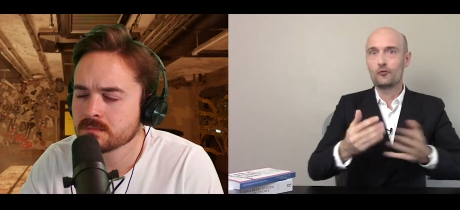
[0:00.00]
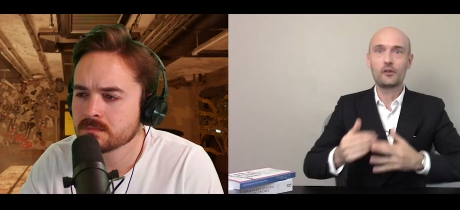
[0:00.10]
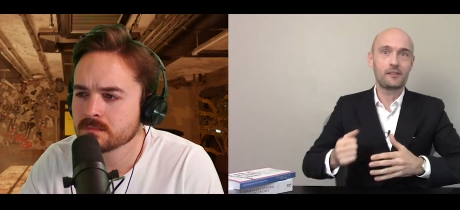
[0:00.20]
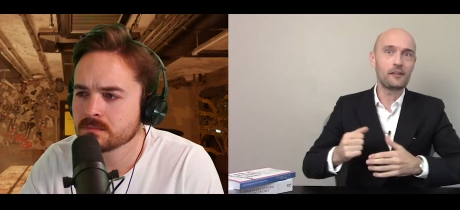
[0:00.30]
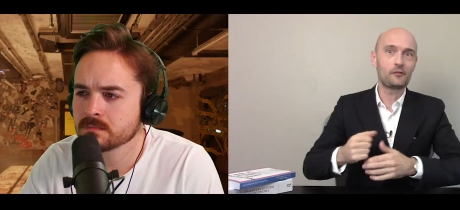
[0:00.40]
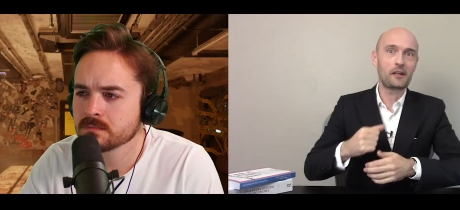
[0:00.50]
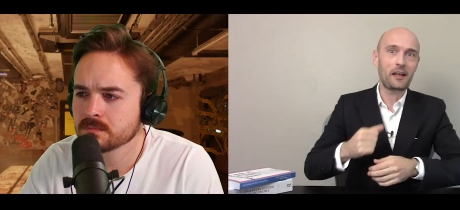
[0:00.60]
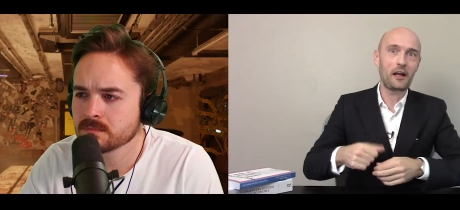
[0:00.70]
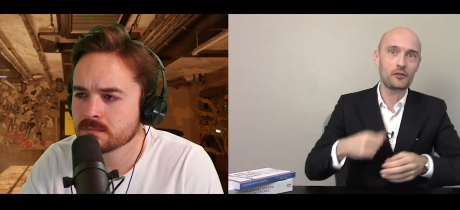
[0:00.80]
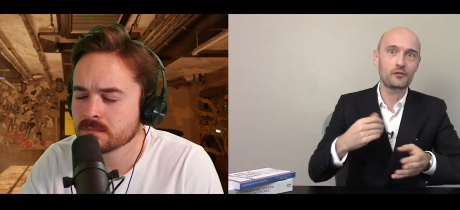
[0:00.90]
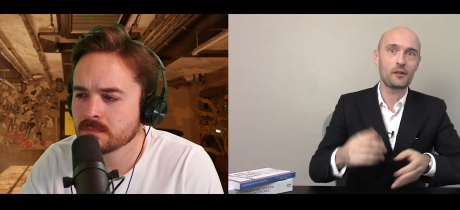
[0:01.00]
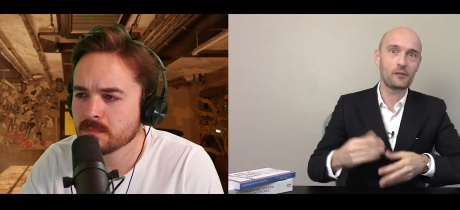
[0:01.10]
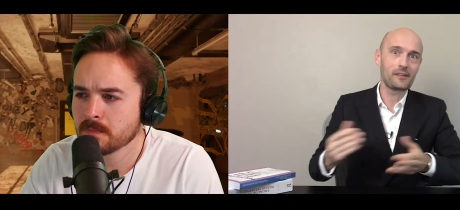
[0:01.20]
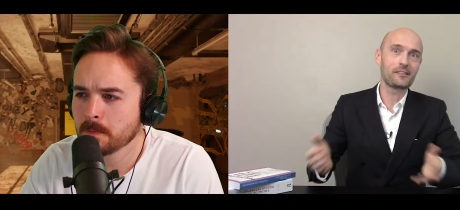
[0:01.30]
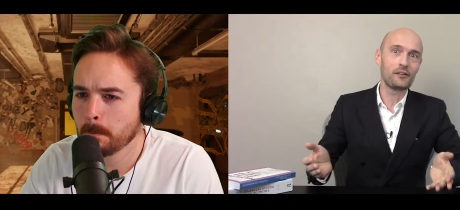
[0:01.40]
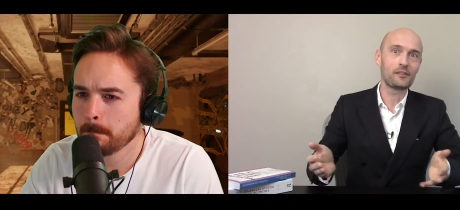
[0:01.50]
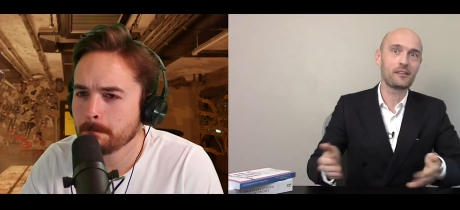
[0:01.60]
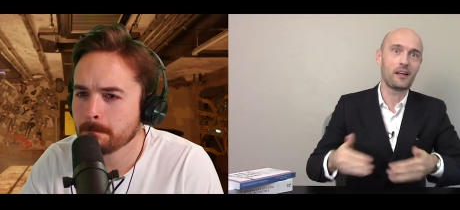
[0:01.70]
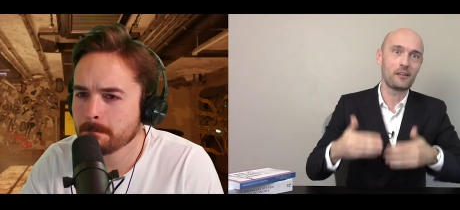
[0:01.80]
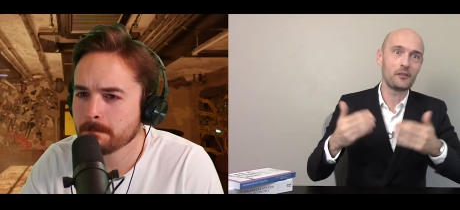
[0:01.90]
Speaker 1: receive the cash flows
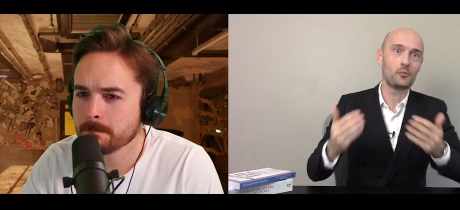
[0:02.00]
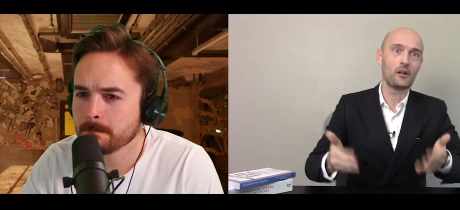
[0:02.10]
associated